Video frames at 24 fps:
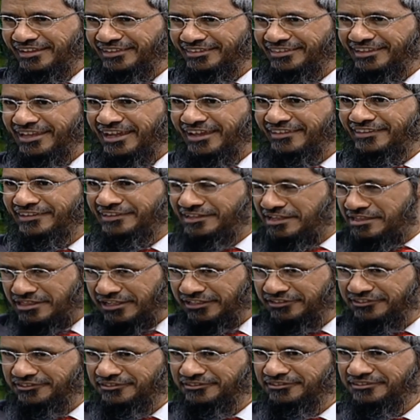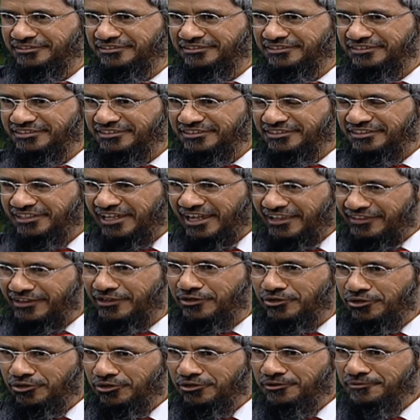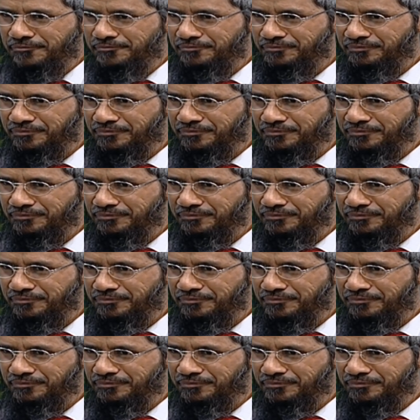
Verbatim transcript: They are the T cells and they go